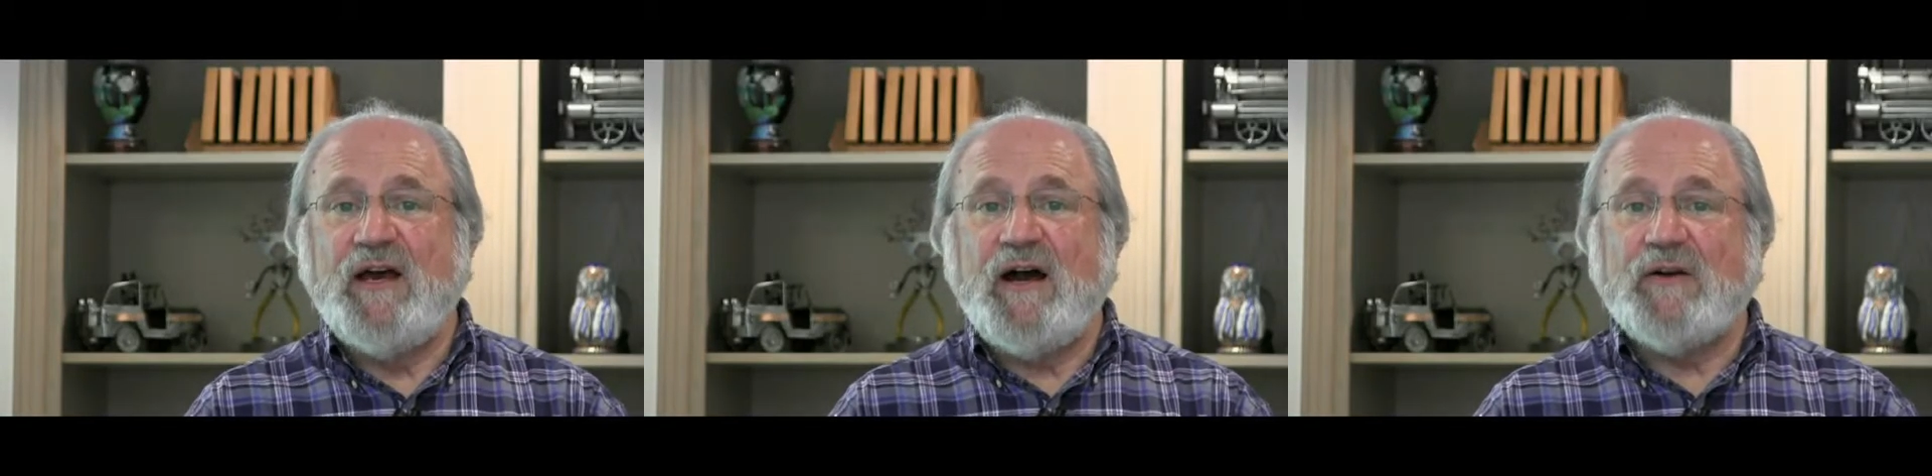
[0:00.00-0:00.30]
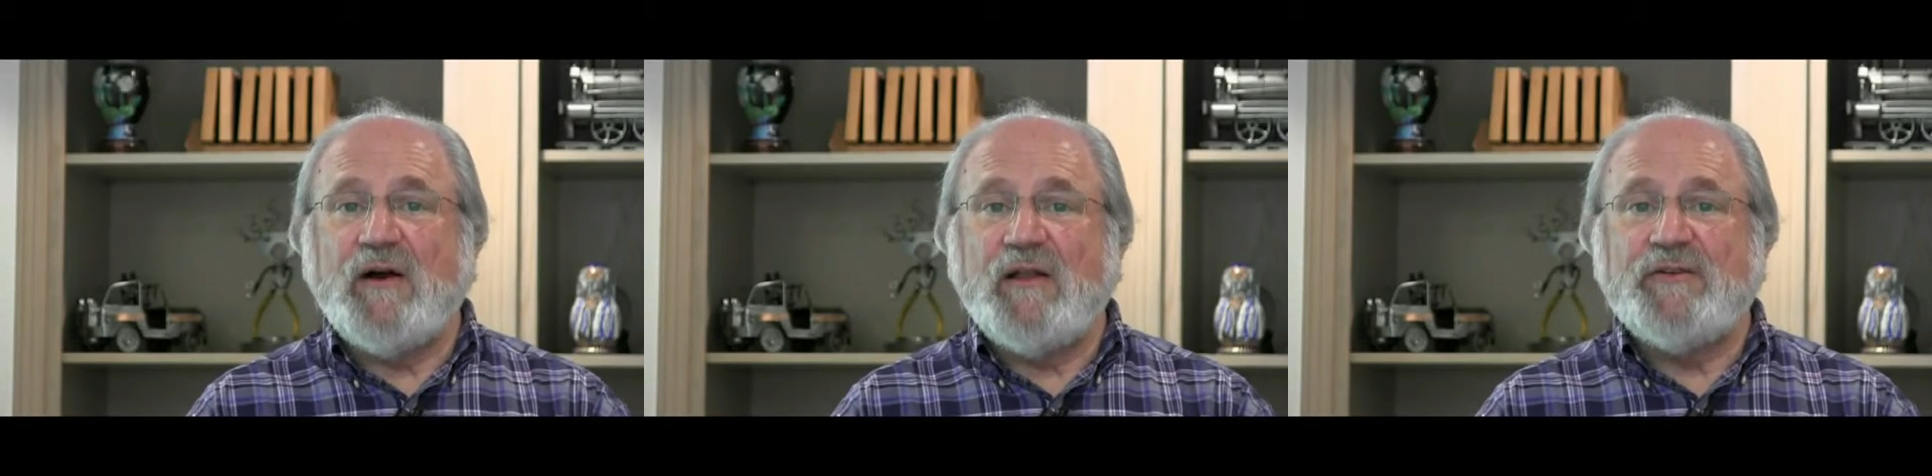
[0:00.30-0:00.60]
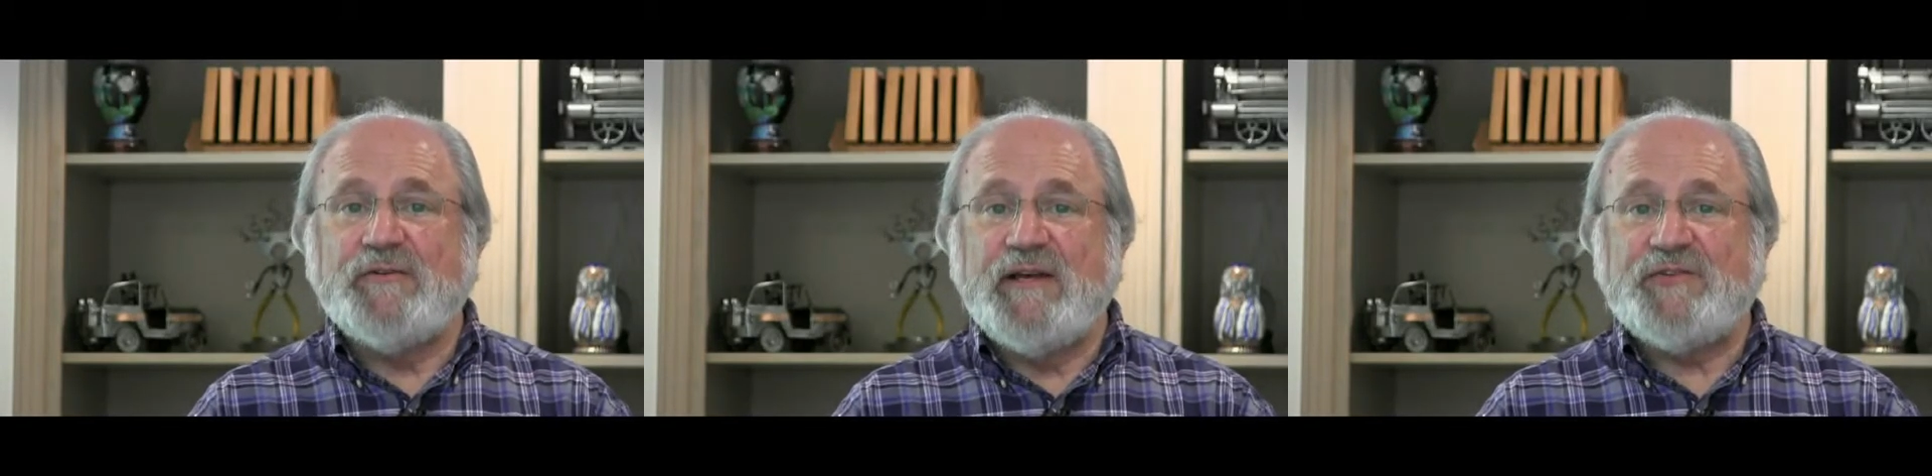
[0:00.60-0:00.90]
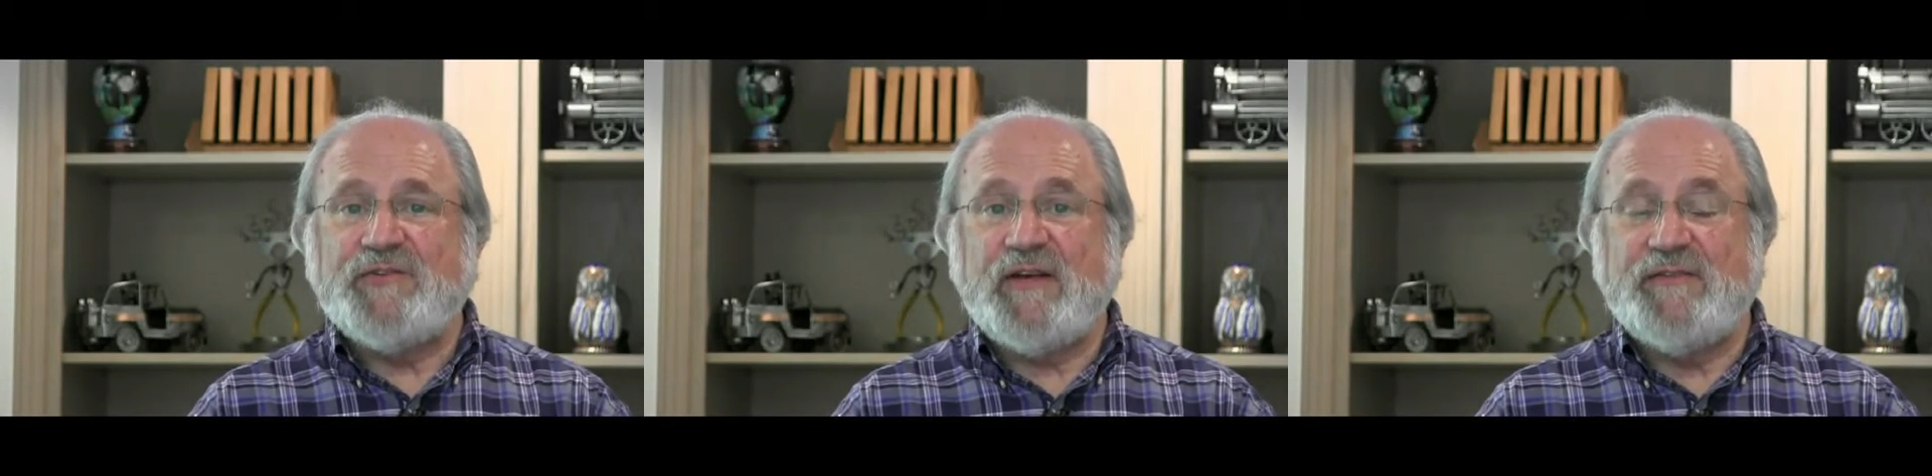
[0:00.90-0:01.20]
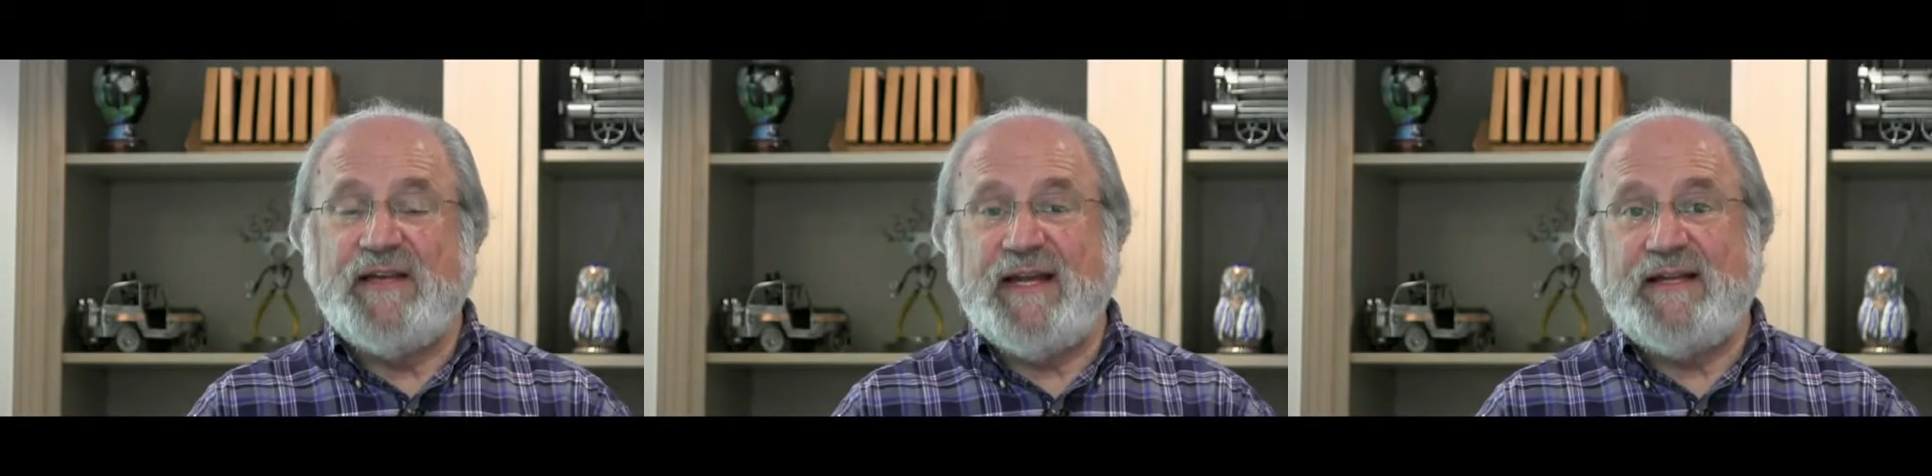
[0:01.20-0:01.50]
are all the risks
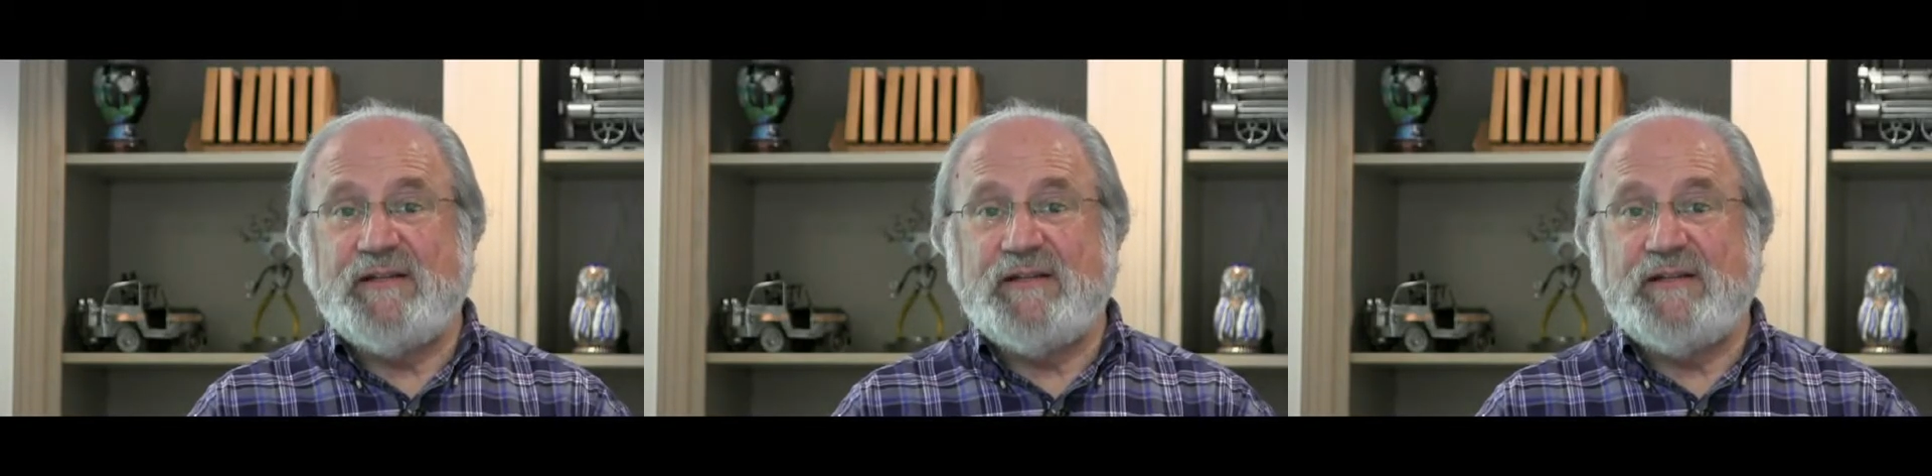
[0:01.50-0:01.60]
of getting